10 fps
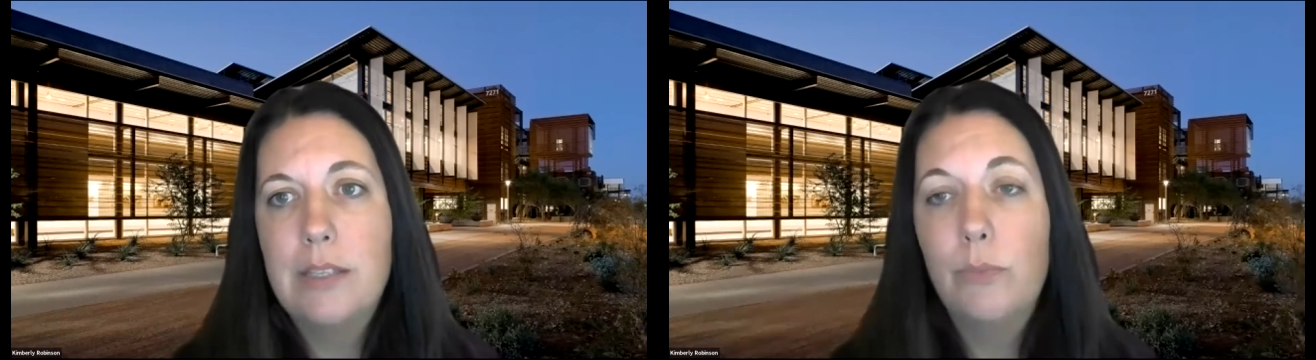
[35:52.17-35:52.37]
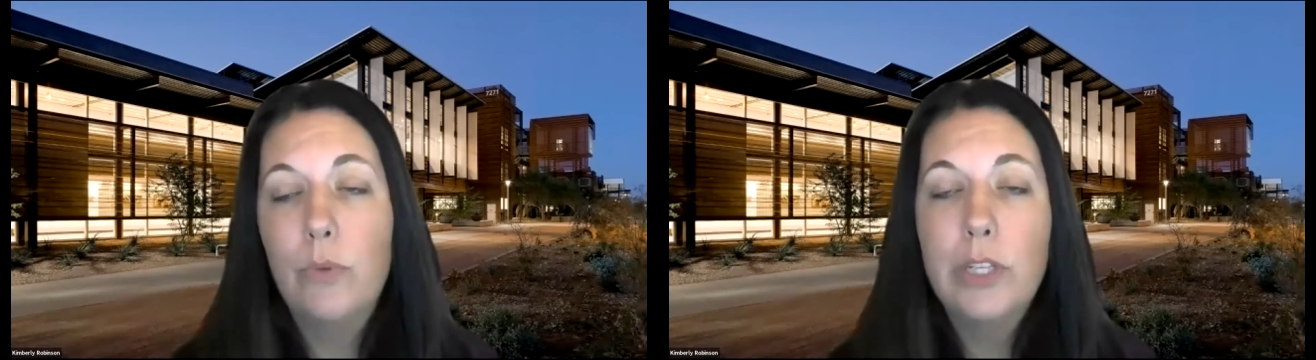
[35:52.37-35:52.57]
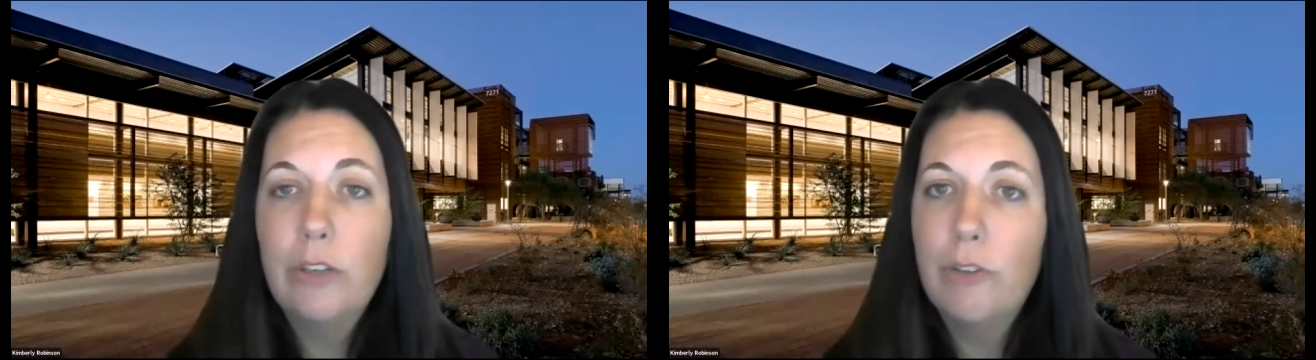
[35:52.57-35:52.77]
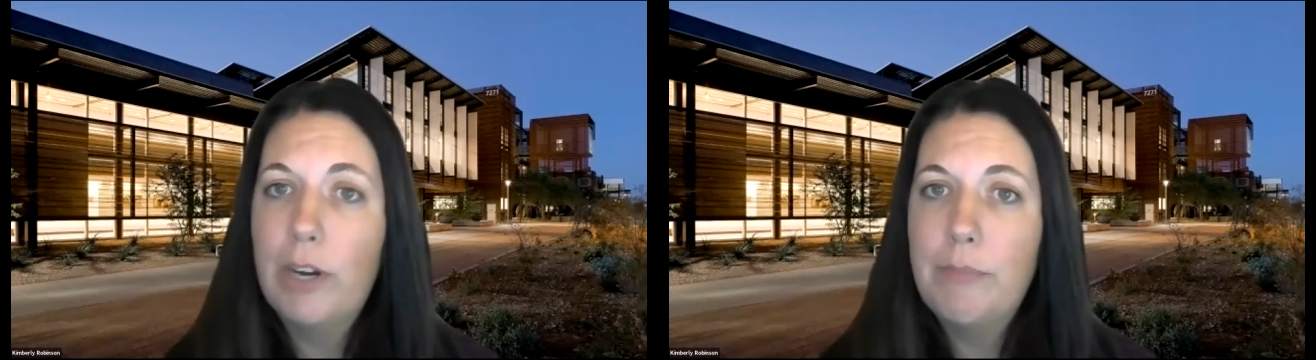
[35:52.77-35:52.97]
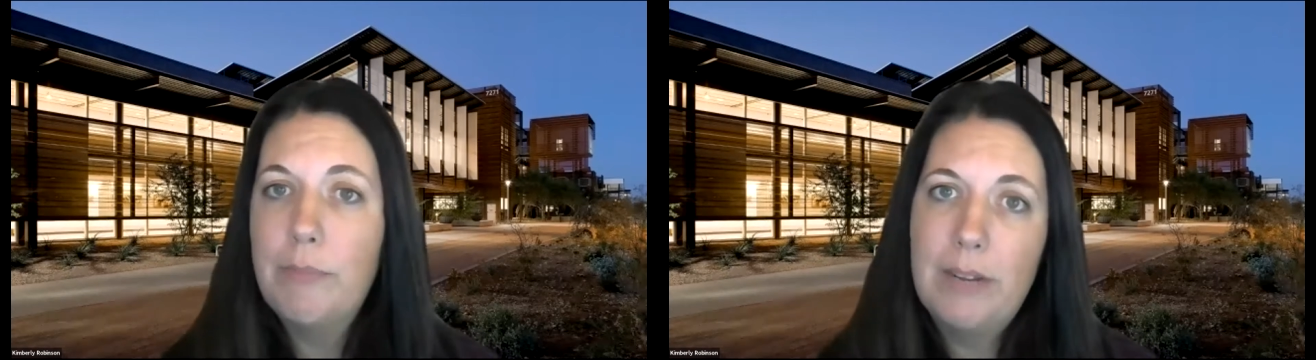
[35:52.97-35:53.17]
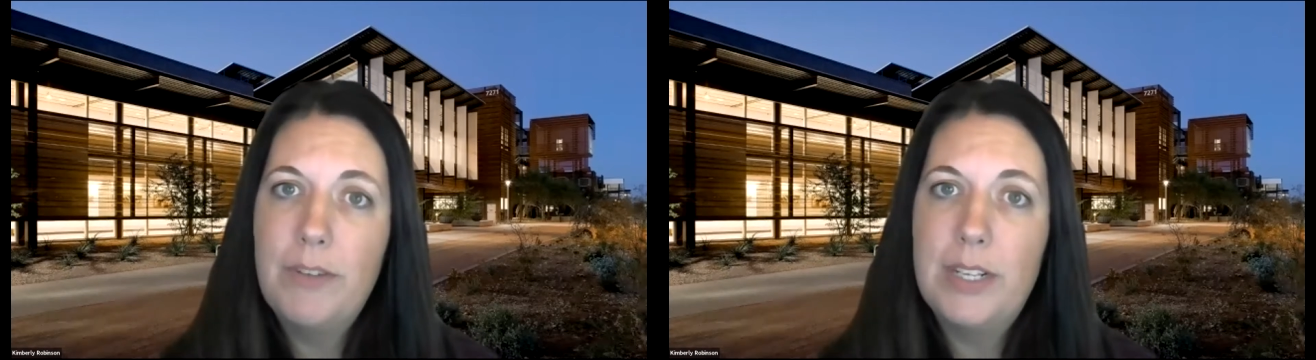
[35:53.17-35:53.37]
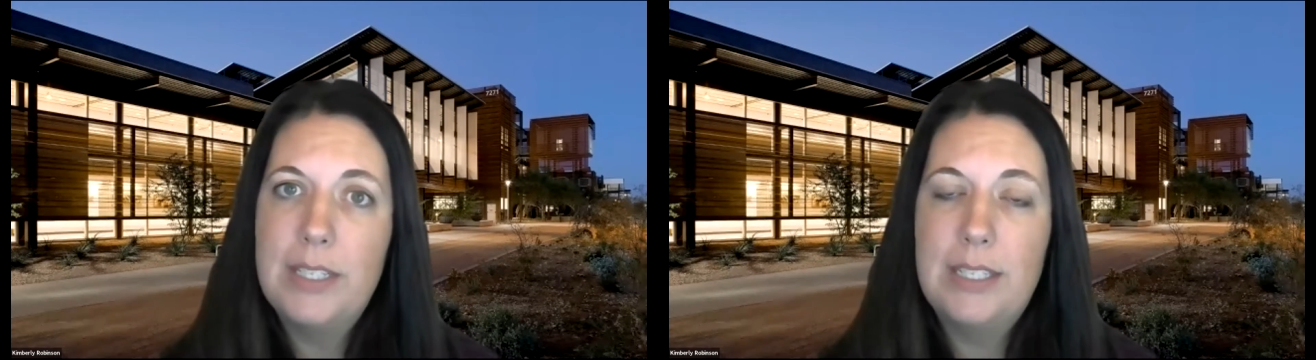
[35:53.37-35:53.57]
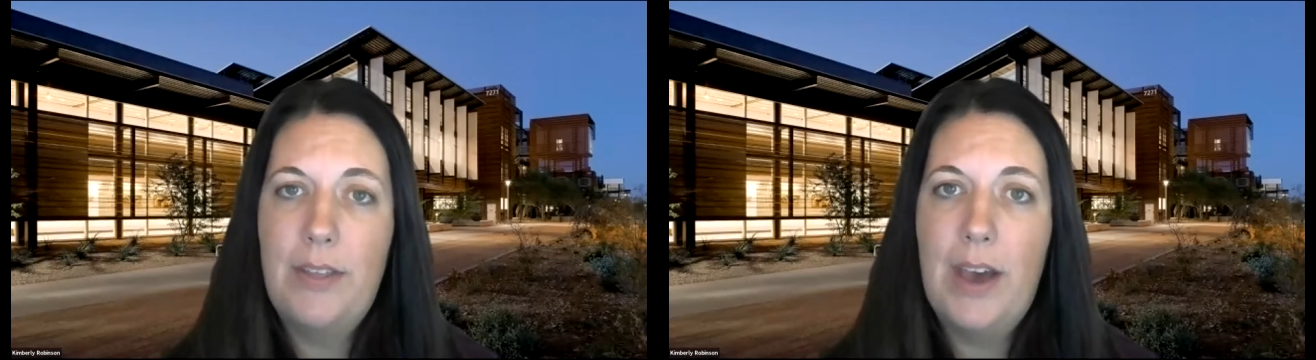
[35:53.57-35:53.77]
Some really great
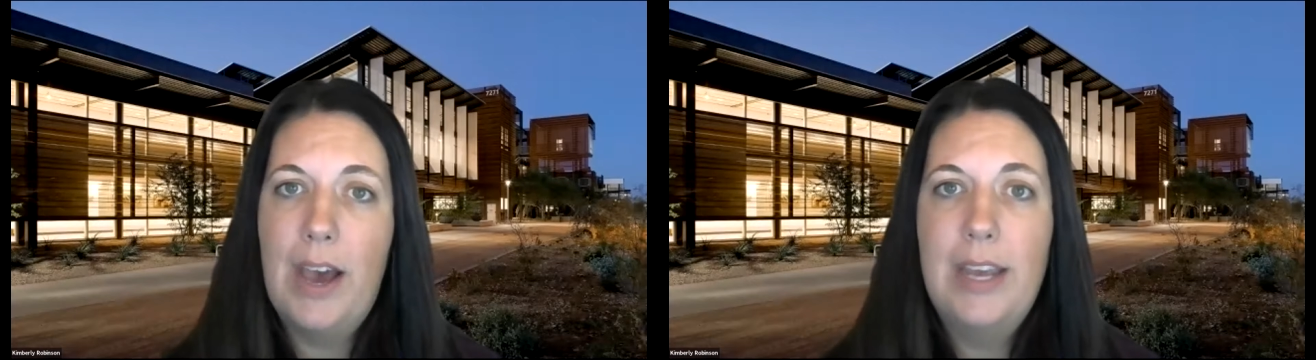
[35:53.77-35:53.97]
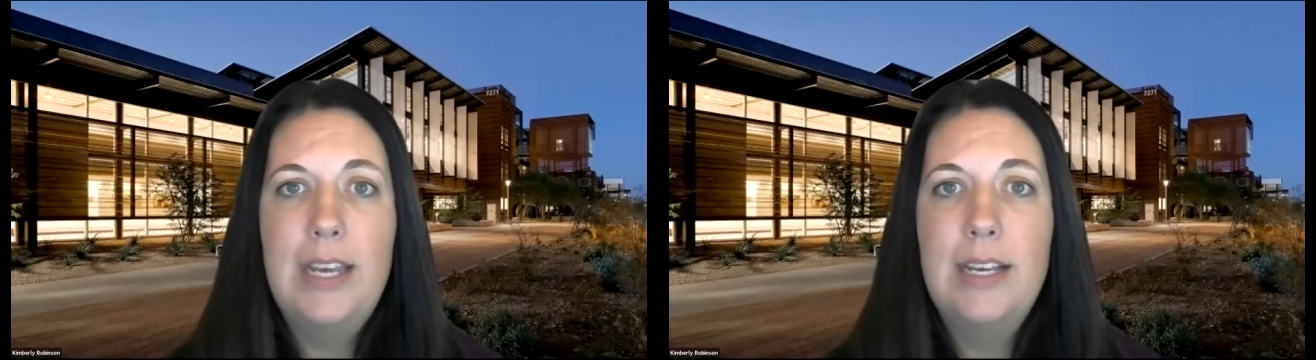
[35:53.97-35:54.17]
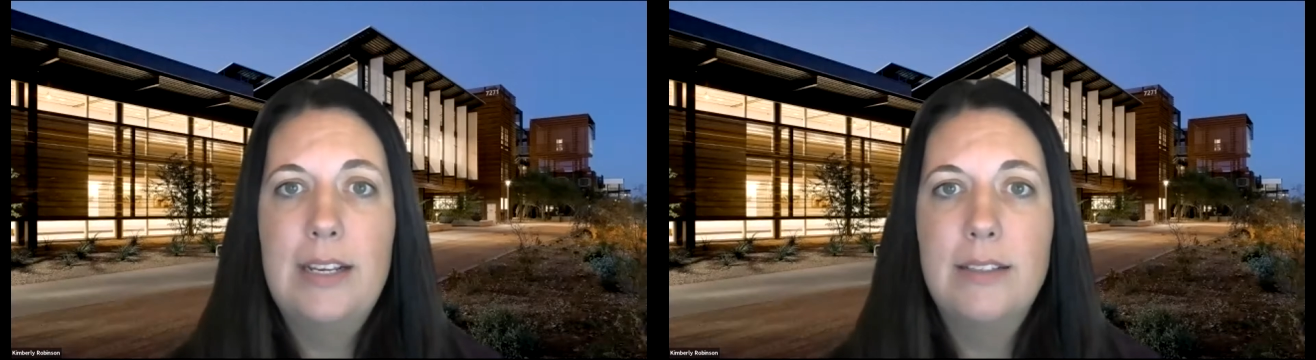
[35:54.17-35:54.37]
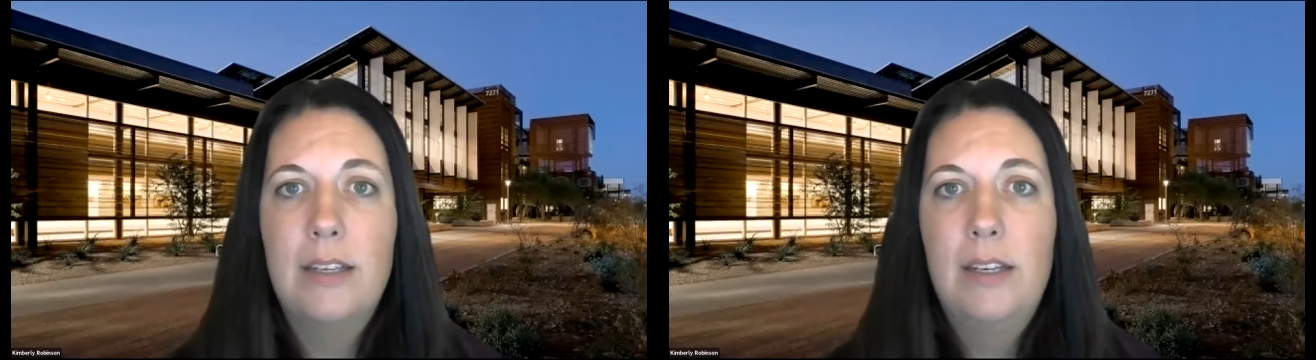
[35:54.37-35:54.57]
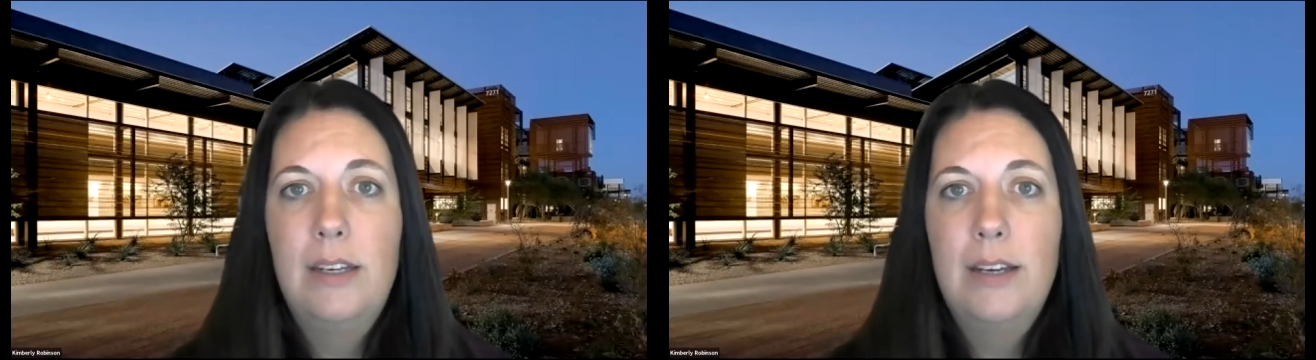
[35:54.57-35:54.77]
benefits to that is